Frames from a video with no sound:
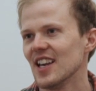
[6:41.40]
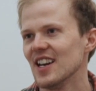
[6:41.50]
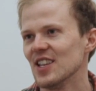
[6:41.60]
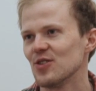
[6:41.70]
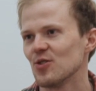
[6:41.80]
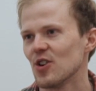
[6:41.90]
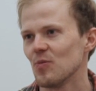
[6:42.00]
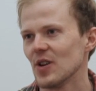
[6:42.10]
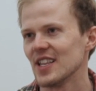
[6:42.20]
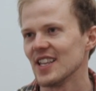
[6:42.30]
they need to
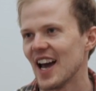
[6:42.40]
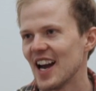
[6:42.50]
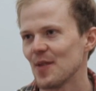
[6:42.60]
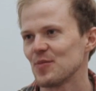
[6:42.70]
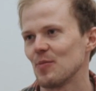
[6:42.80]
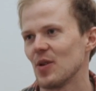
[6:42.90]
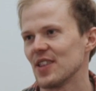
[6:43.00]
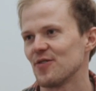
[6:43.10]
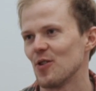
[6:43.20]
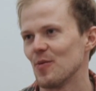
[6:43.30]
completely adapt the
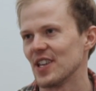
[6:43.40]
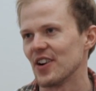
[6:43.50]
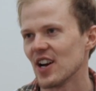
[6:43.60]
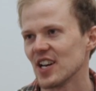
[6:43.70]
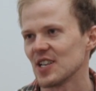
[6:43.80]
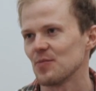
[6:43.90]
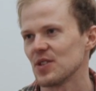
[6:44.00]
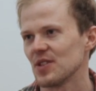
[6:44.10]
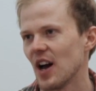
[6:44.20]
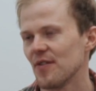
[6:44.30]
platform and their
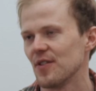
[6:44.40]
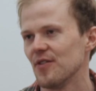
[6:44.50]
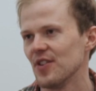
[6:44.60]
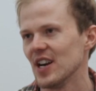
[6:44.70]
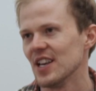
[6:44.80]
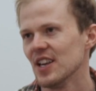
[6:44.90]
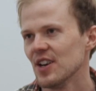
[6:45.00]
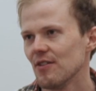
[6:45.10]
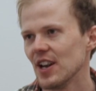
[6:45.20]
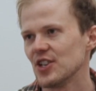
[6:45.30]
concepts often really
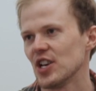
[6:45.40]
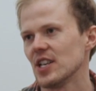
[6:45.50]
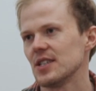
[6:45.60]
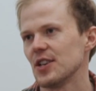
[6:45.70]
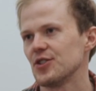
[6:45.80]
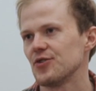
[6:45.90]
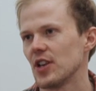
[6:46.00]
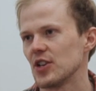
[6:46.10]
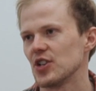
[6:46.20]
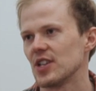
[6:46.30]
really change their
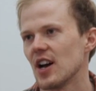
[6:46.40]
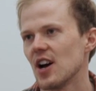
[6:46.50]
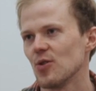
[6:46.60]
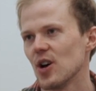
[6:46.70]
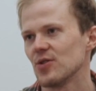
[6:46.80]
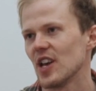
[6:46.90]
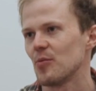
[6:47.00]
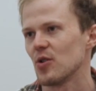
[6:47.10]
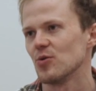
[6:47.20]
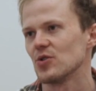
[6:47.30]
strategy how, how they
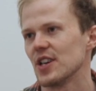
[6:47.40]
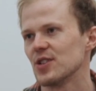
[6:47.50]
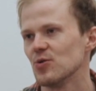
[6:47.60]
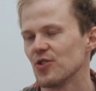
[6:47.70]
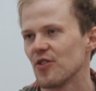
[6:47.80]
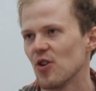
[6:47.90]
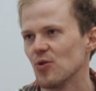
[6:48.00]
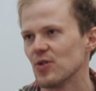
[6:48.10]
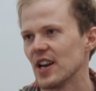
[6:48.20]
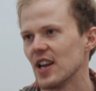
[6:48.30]
approach like user
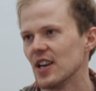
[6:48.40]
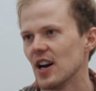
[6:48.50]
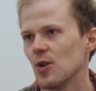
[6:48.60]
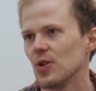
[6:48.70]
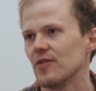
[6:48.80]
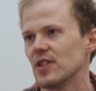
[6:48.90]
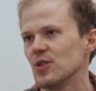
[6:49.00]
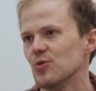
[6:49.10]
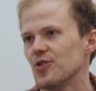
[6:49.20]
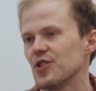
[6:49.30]
growth and how even
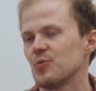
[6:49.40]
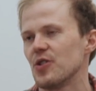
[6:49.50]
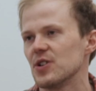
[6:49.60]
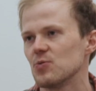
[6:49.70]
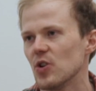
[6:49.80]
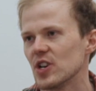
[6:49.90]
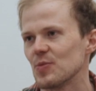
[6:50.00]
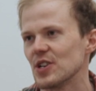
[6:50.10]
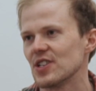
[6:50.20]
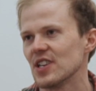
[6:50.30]
the user experience
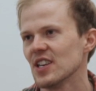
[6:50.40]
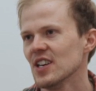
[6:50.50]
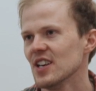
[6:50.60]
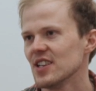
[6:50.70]
works because they